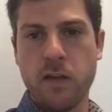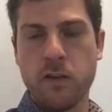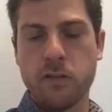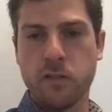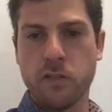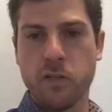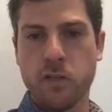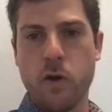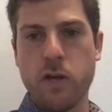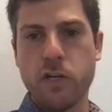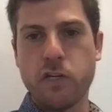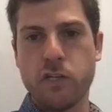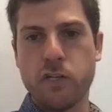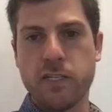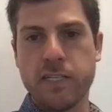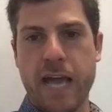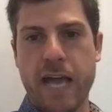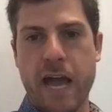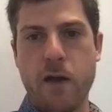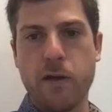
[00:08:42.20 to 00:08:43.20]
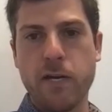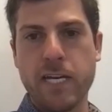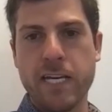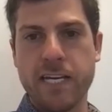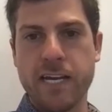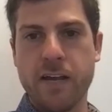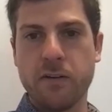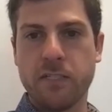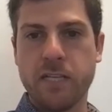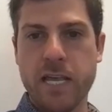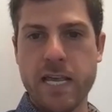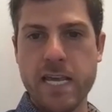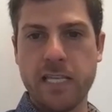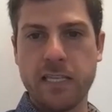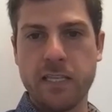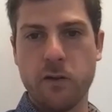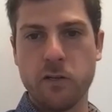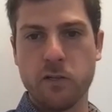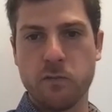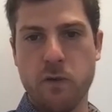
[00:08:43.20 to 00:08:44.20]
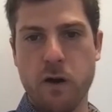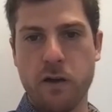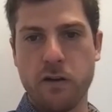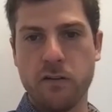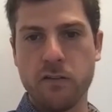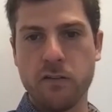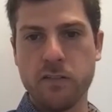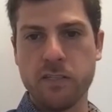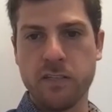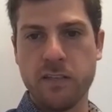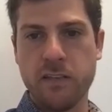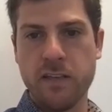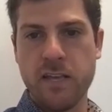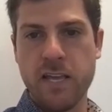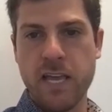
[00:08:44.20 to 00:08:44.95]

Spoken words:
So the question is, how can you now take those models